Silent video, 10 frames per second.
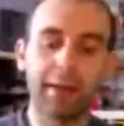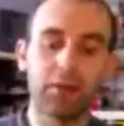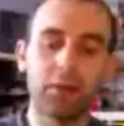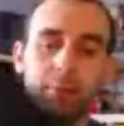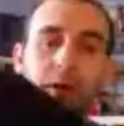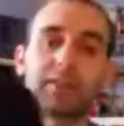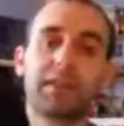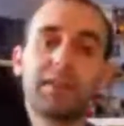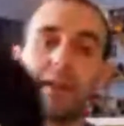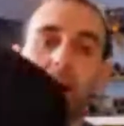just to put a
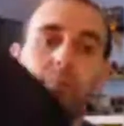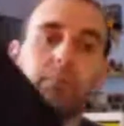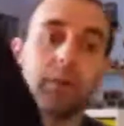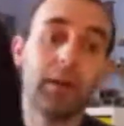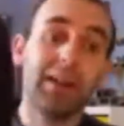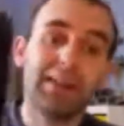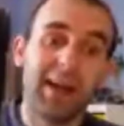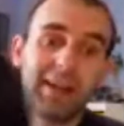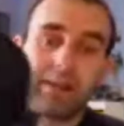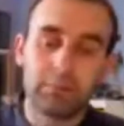silly um
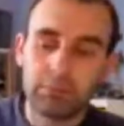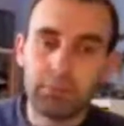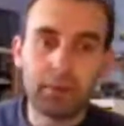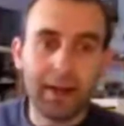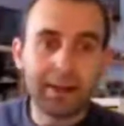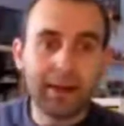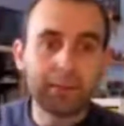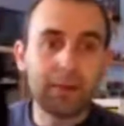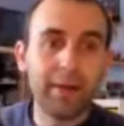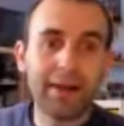eight eight, eight
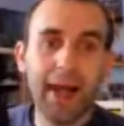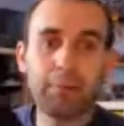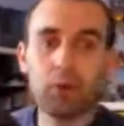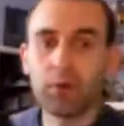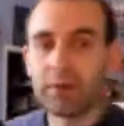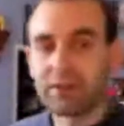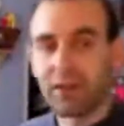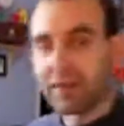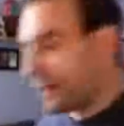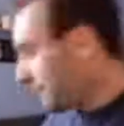millimeter camcorder
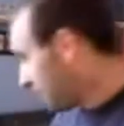inside it.